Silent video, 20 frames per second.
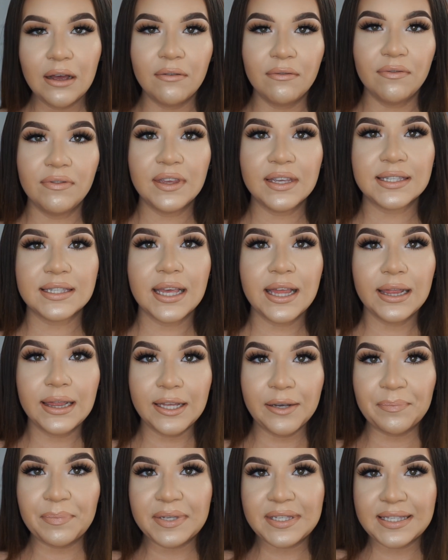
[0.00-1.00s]
of this
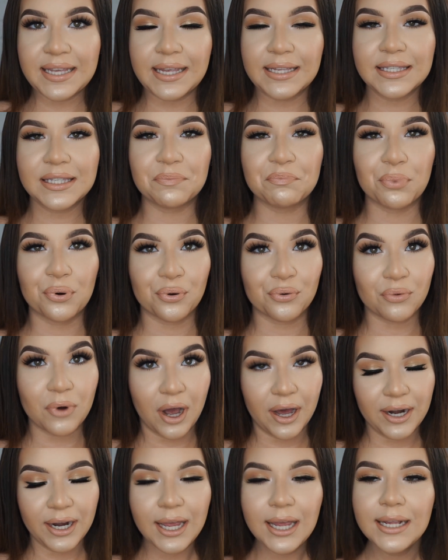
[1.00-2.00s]
Lip Sense
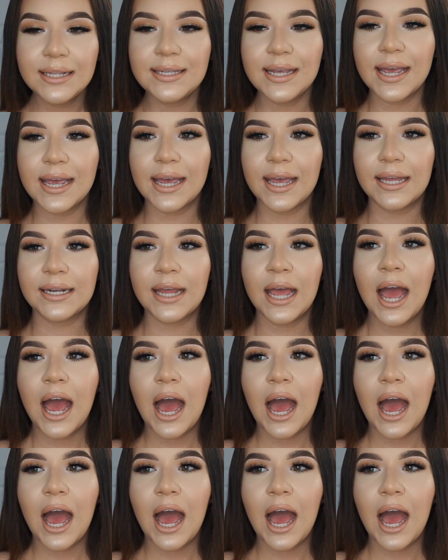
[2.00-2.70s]
product and